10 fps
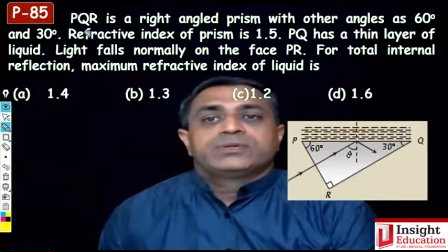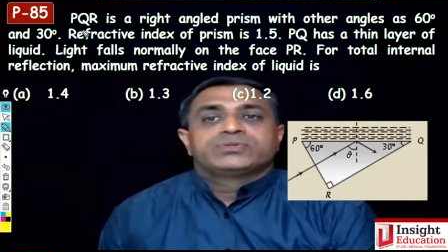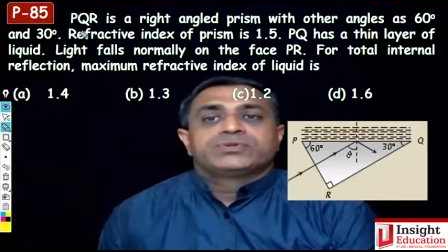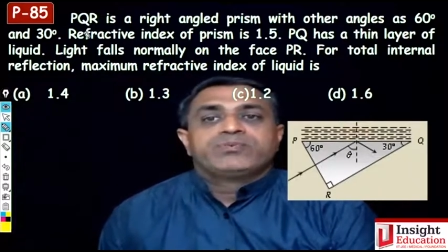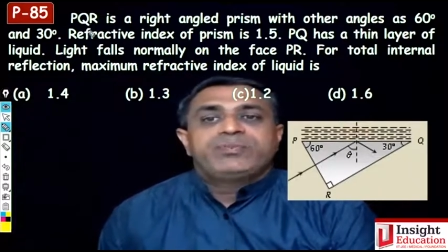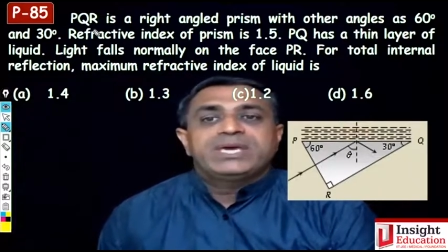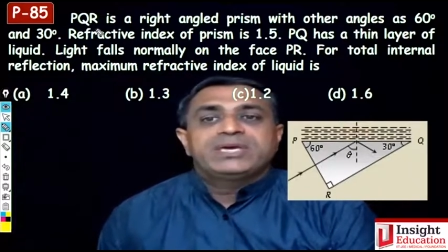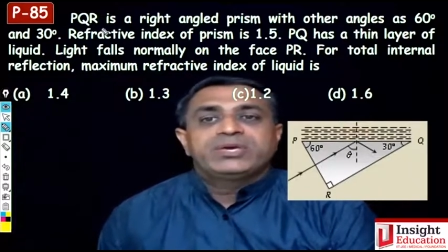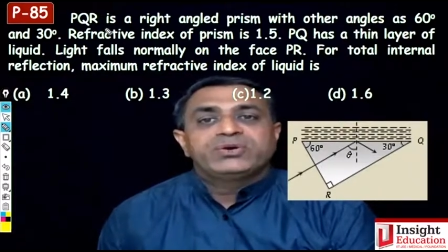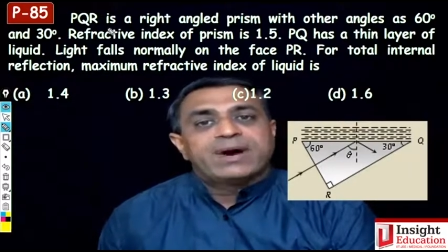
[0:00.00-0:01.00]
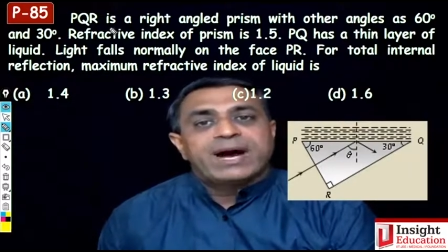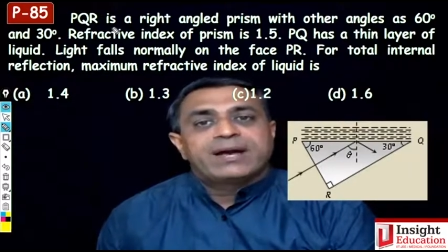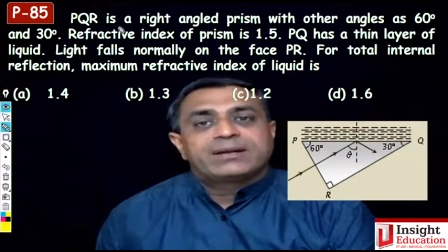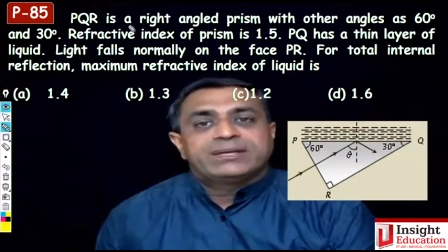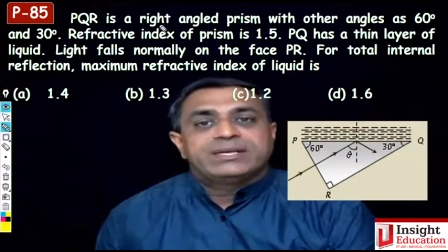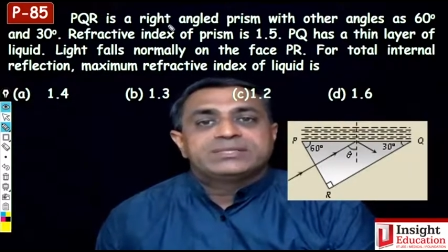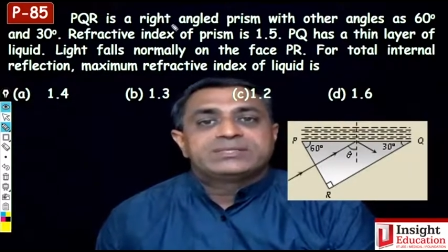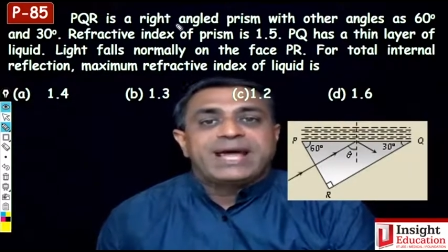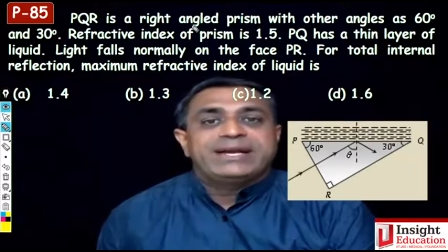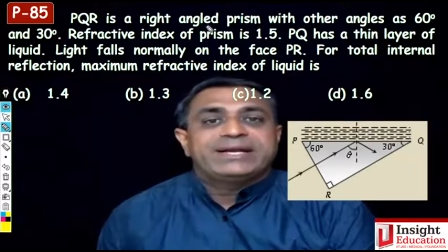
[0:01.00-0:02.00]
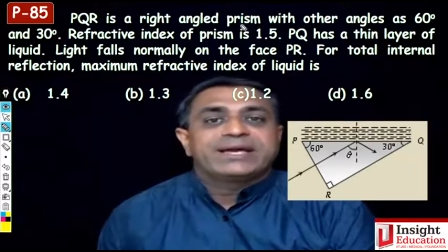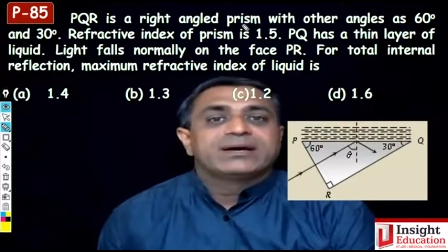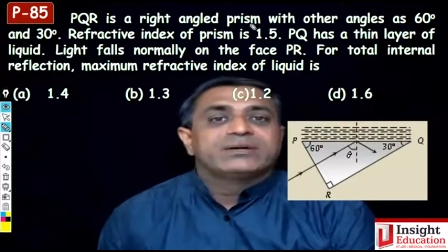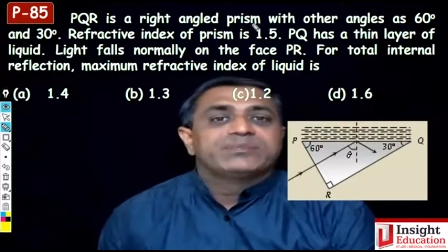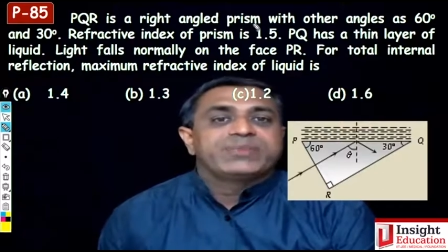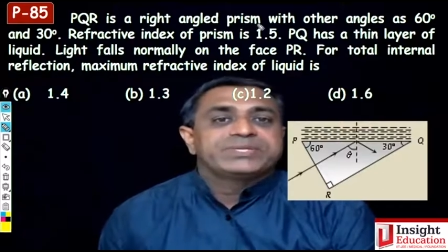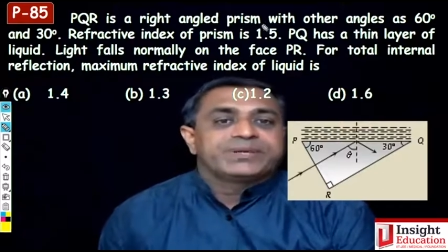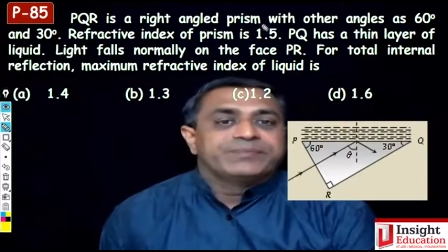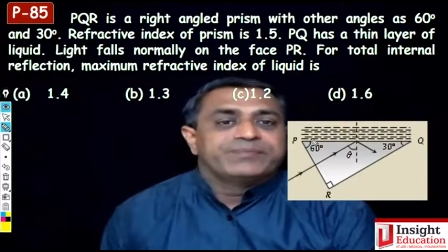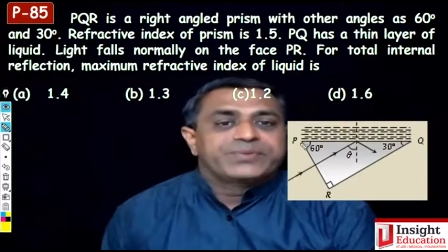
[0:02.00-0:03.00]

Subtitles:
So PQR is right angle prism.